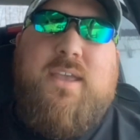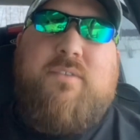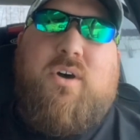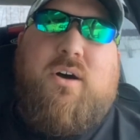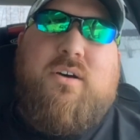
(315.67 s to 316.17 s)

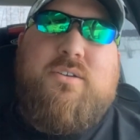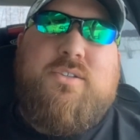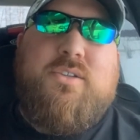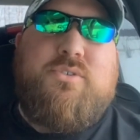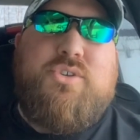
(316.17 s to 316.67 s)
they've
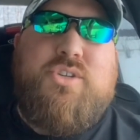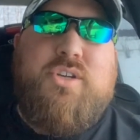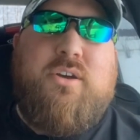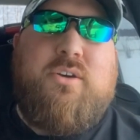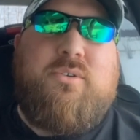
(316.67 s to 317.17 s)
also
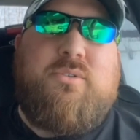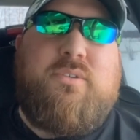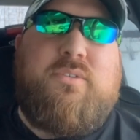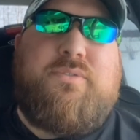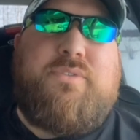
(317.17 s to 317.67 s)

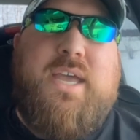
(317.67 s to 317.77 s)
shown